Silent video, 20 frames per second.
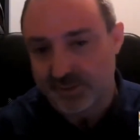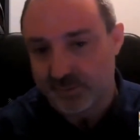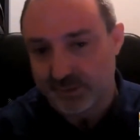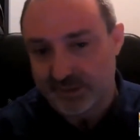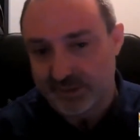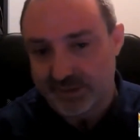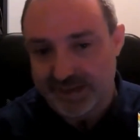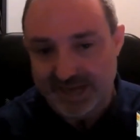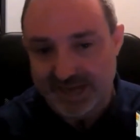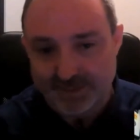I
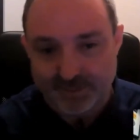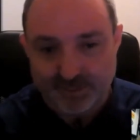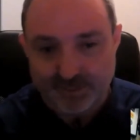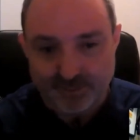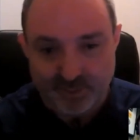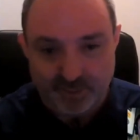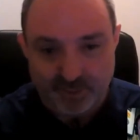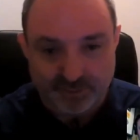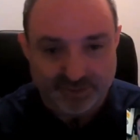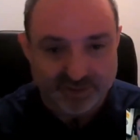mean, the
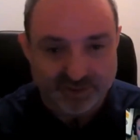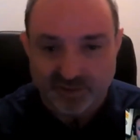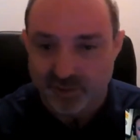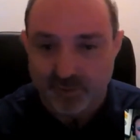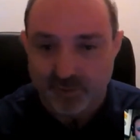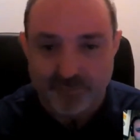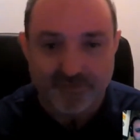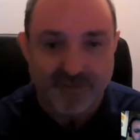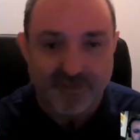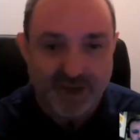Lambic breweries
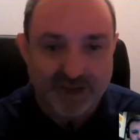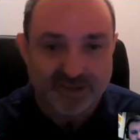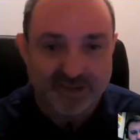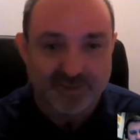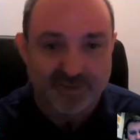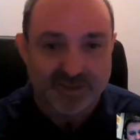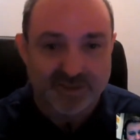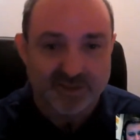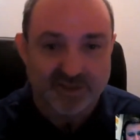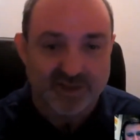do
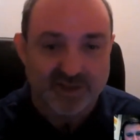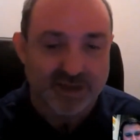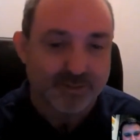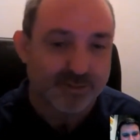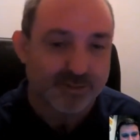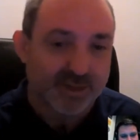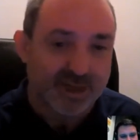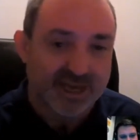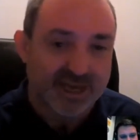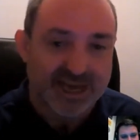effectively the same
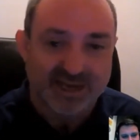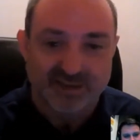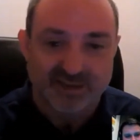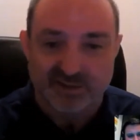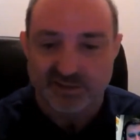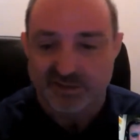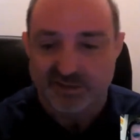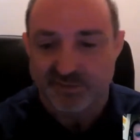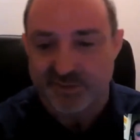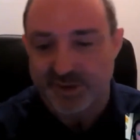thing as
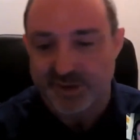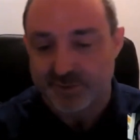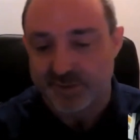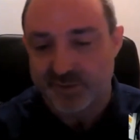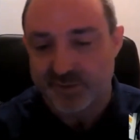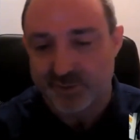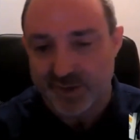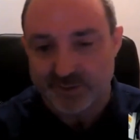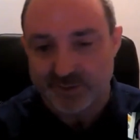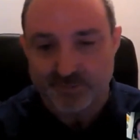do the
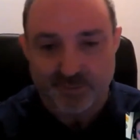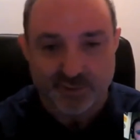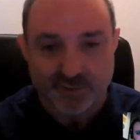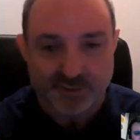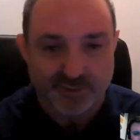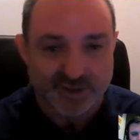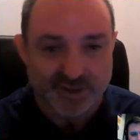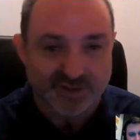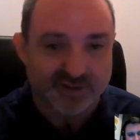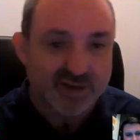Flemish Red
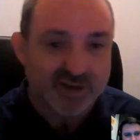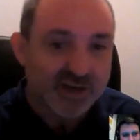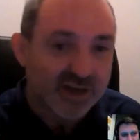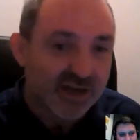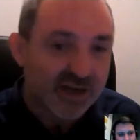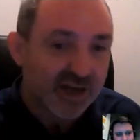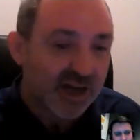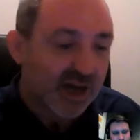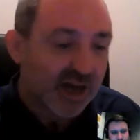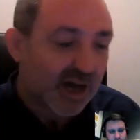breweries.
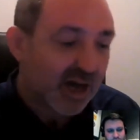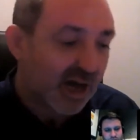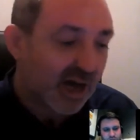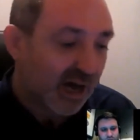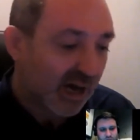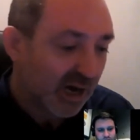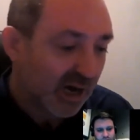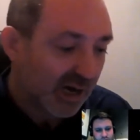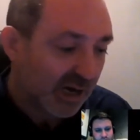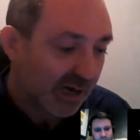
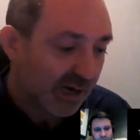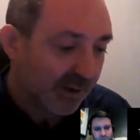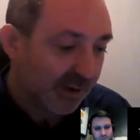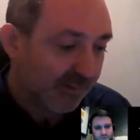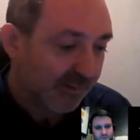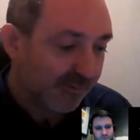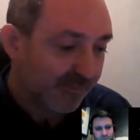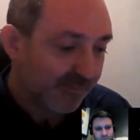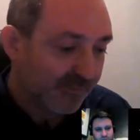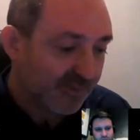
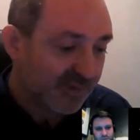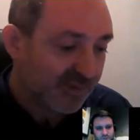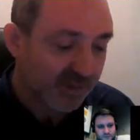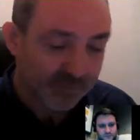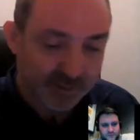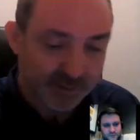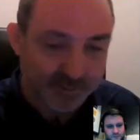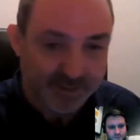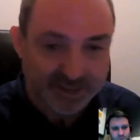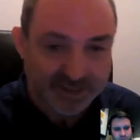Some
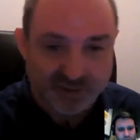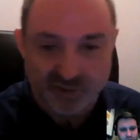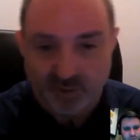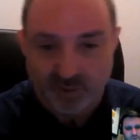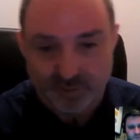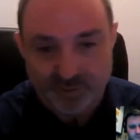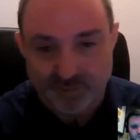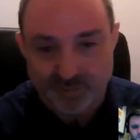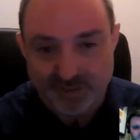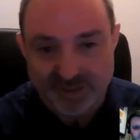of them may
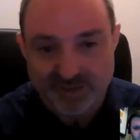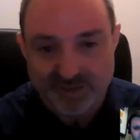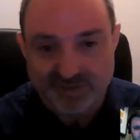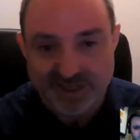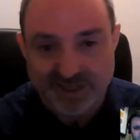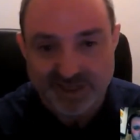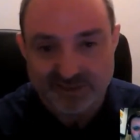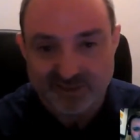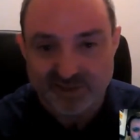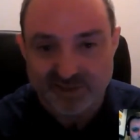drop some yeast
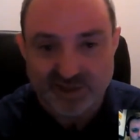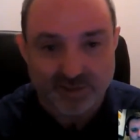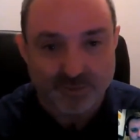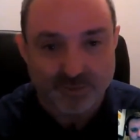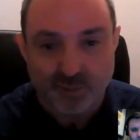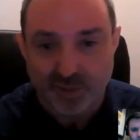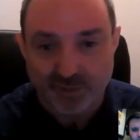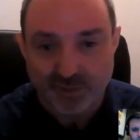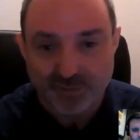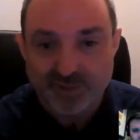out at some
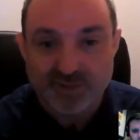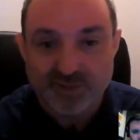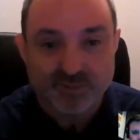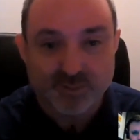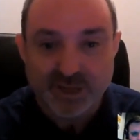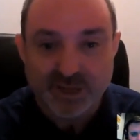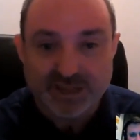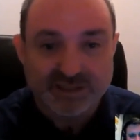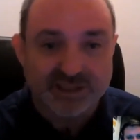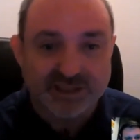point, but there's
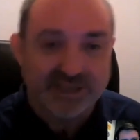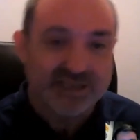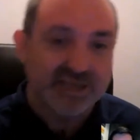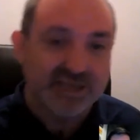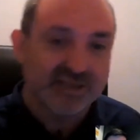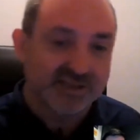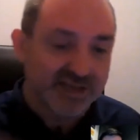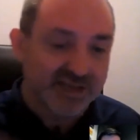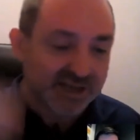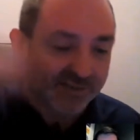plenty of
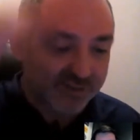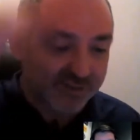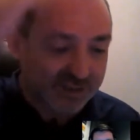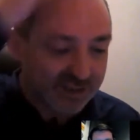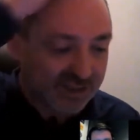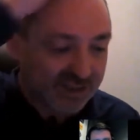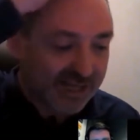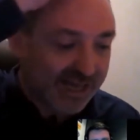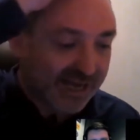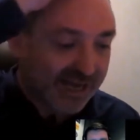yeast left
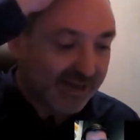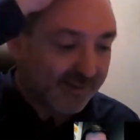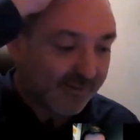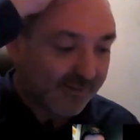in there.